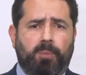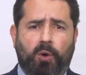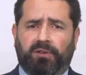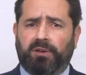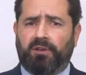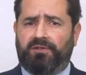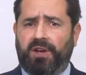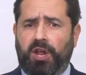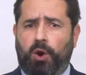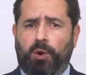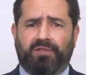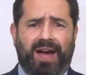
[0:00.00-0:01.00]
posted a
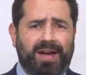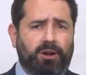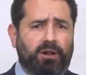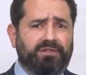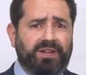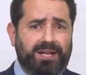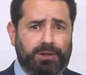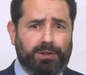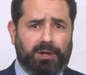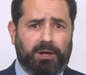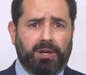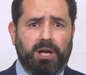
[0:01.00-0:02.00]
video of Adolf
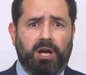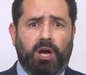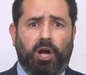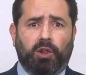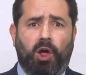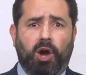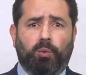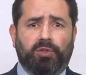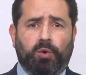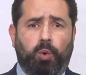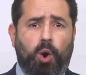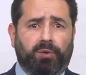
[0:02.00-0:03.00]
Hitler, along
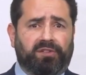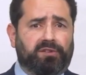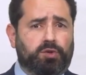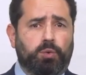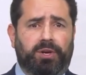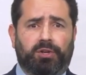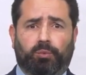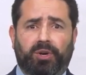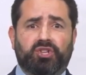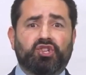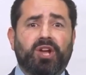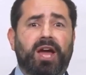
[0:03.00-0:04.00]
with quotes to
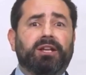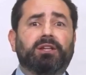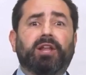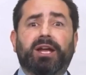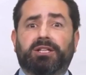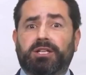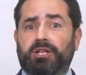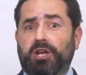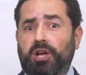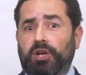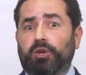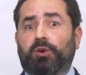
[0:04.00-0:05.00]
enrich and
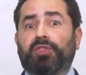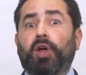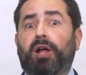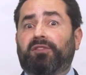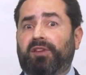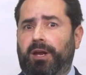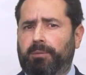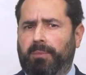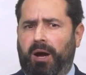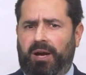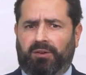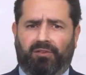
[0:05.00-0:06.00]
enlighten your thoughts and
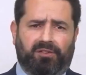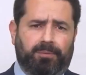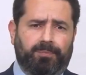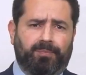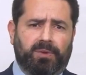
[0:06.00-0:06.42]
minds.